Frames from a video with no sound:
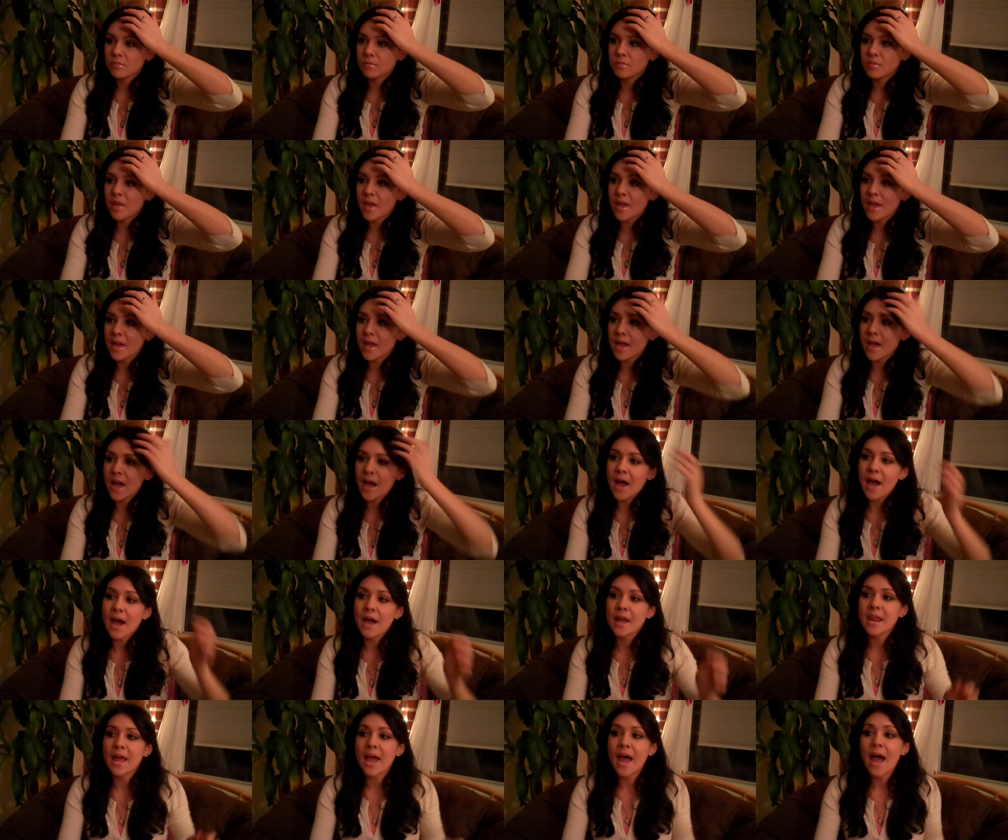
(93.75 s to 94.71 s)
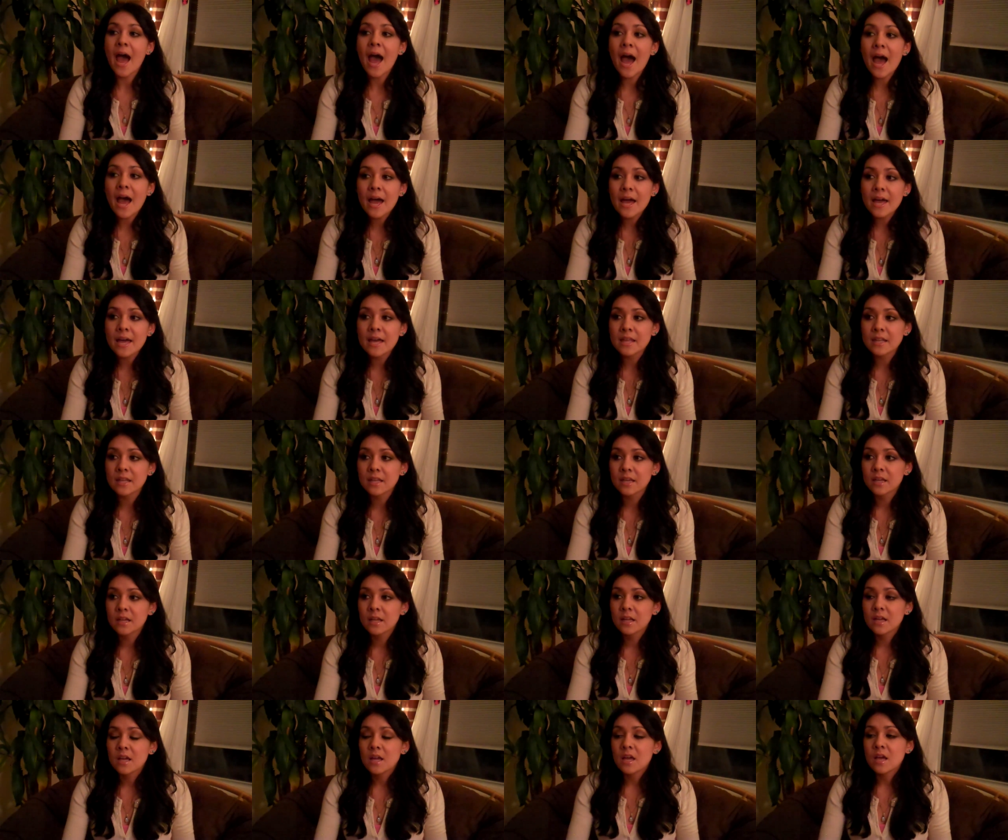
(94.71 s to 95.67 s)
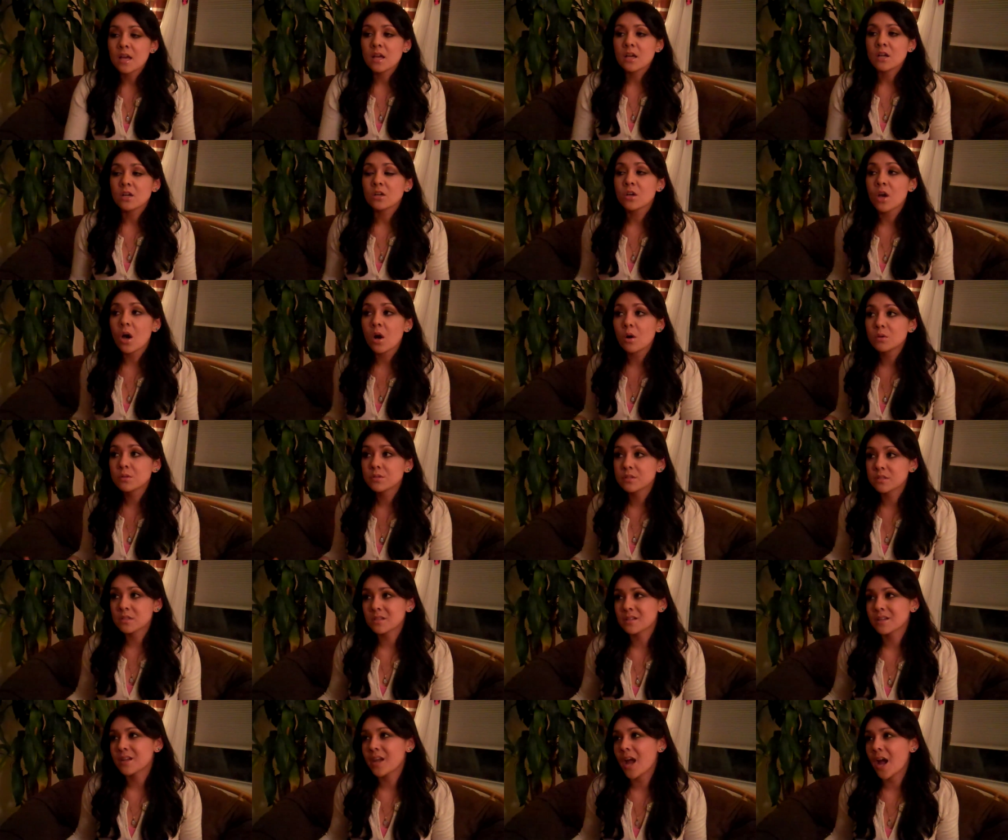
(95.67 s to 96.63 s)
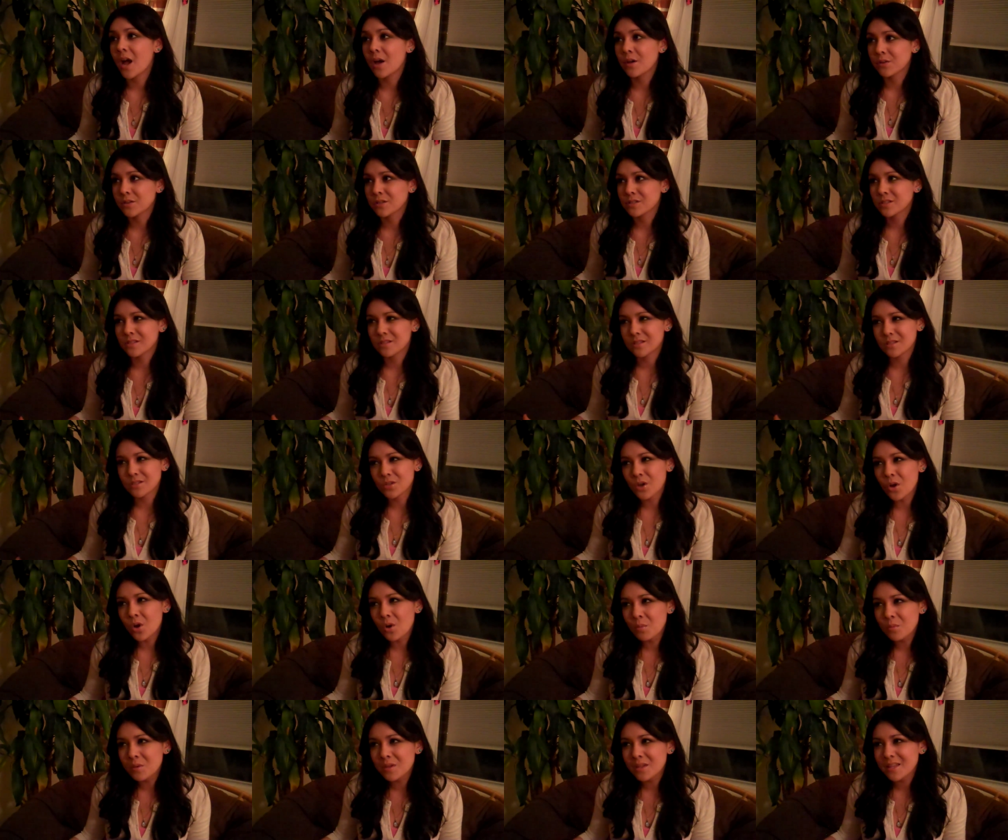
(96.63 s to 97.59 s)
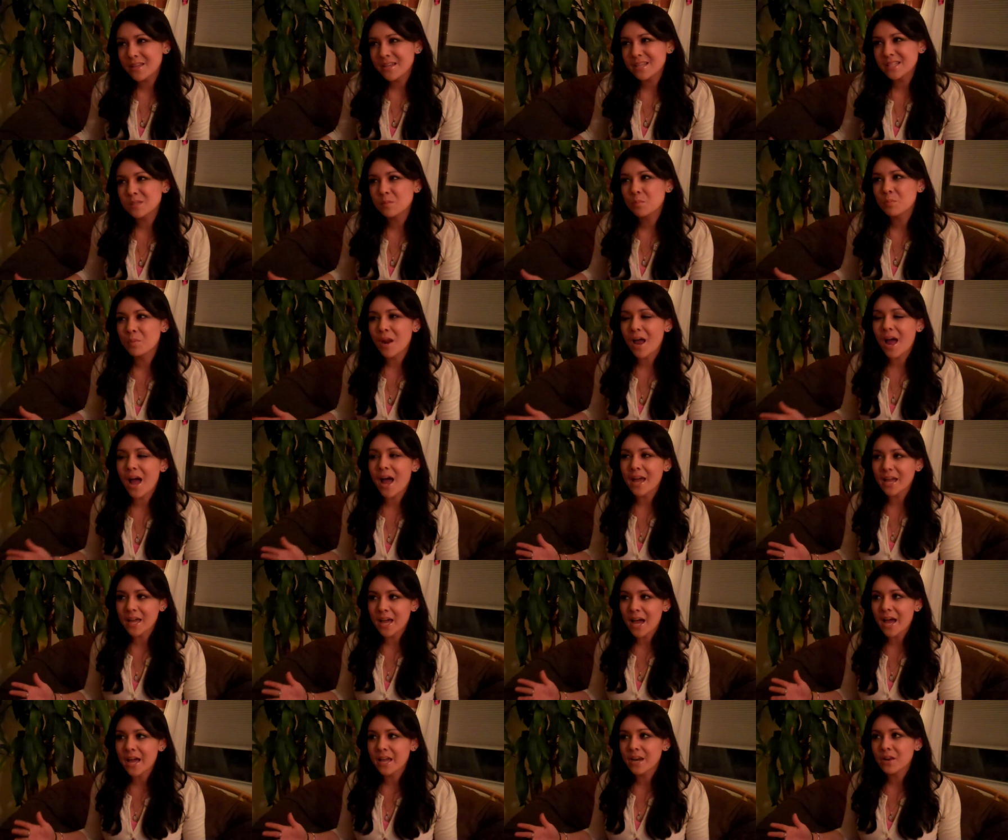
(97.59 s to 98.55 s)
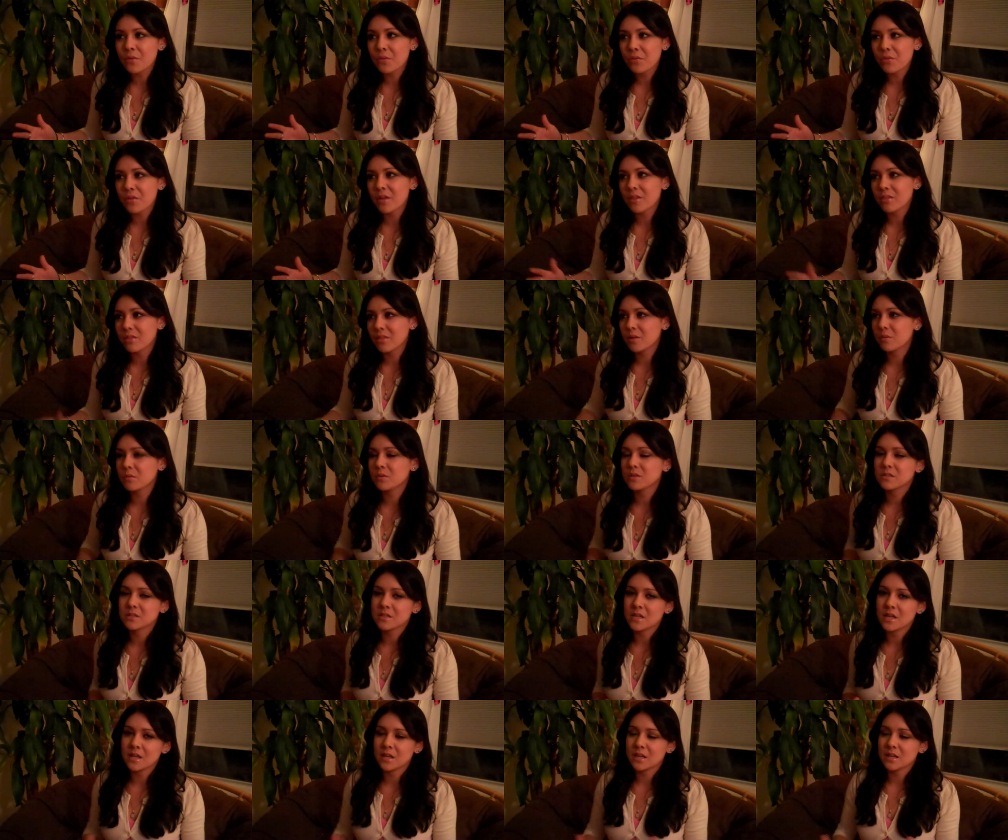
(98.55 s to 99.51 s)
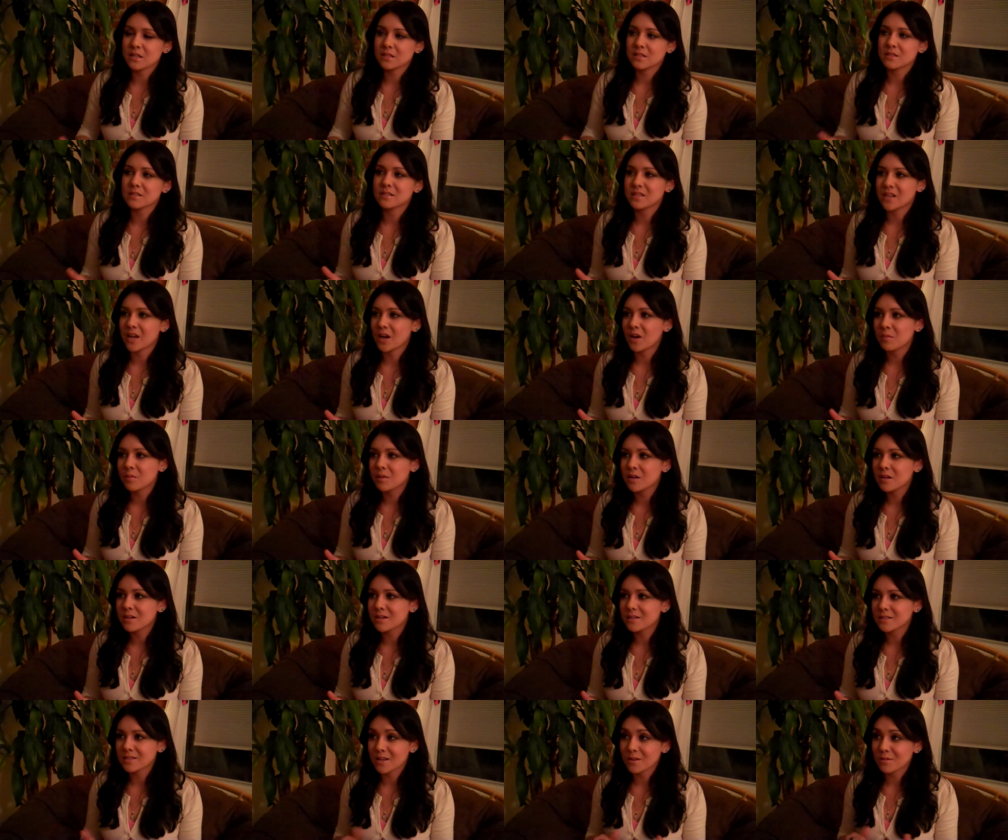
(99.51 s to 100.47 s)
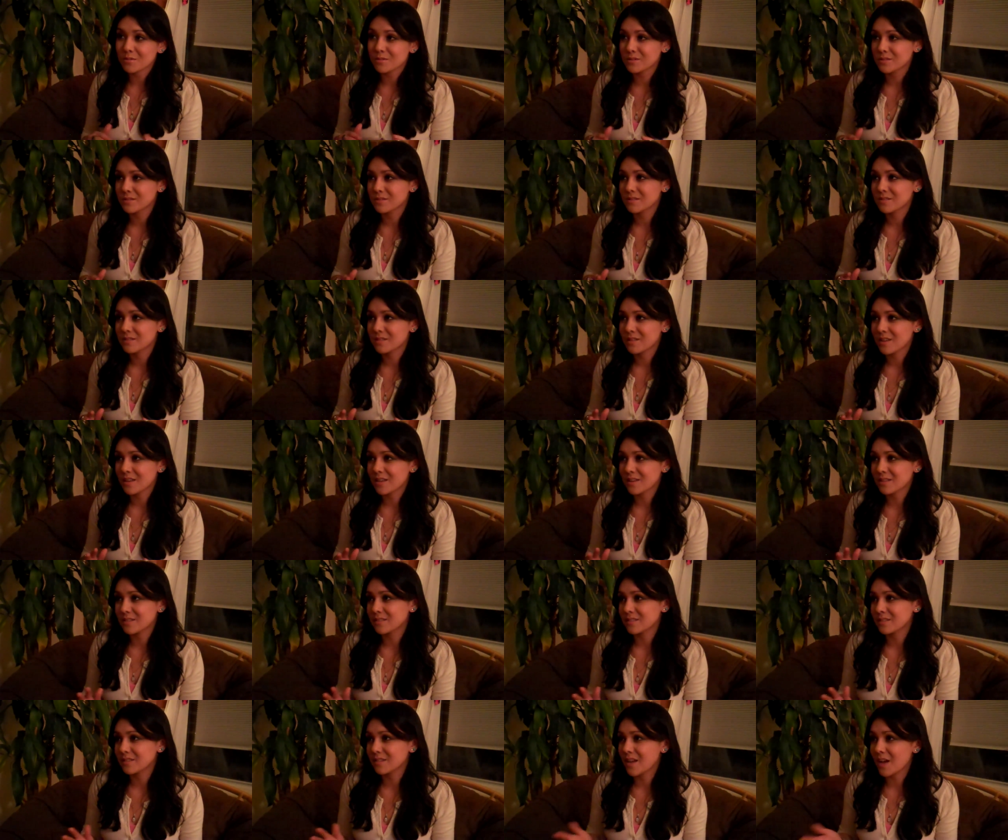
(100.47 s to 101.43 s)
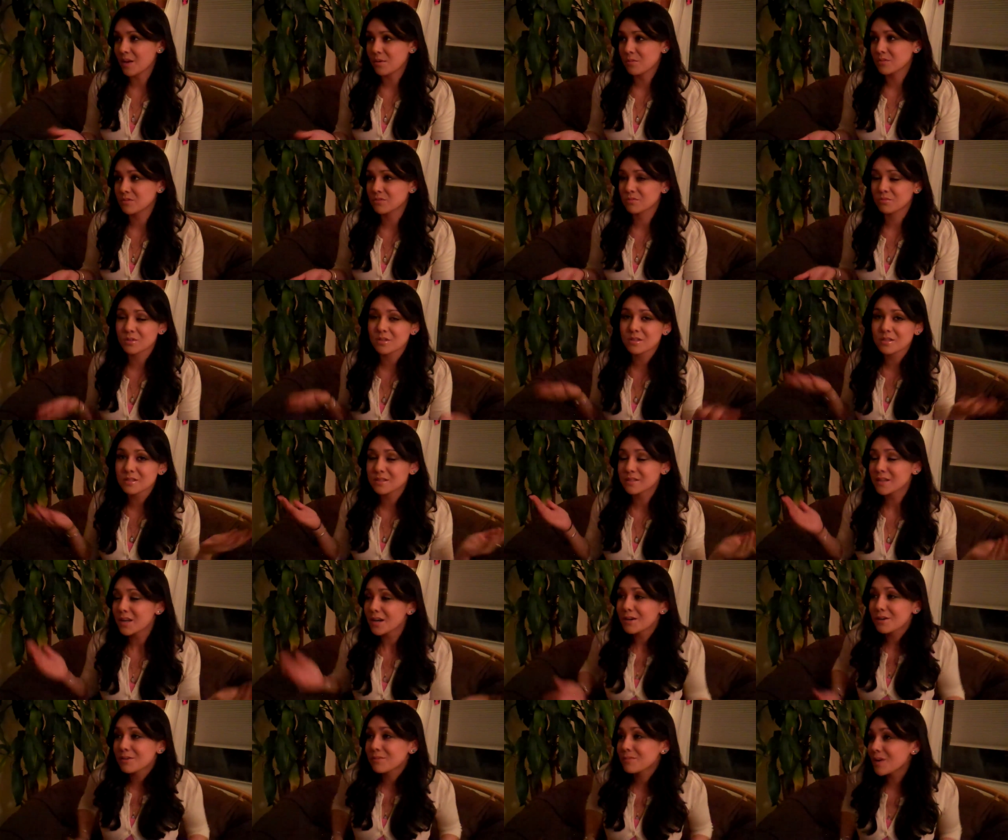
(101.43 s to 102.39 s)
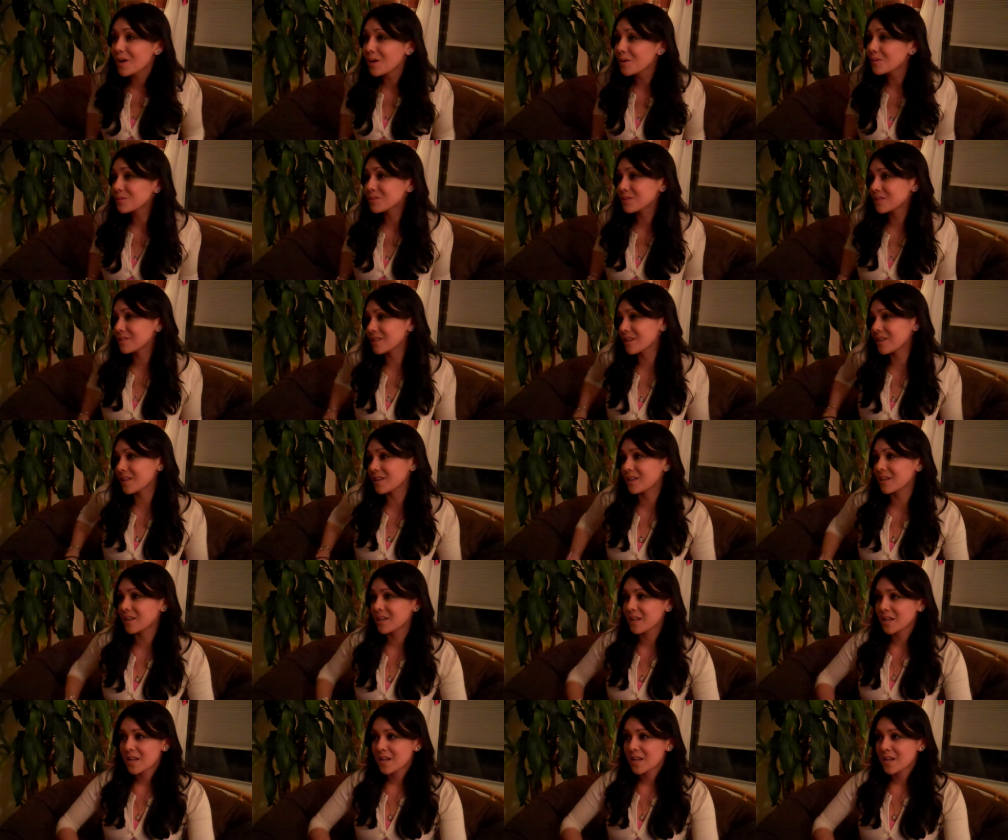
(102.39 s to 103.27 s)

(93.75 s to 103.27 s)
they had ghost encounters, and they told me this, but I kind of thought they were saying it to scare me, because I was really scared of ghosts, and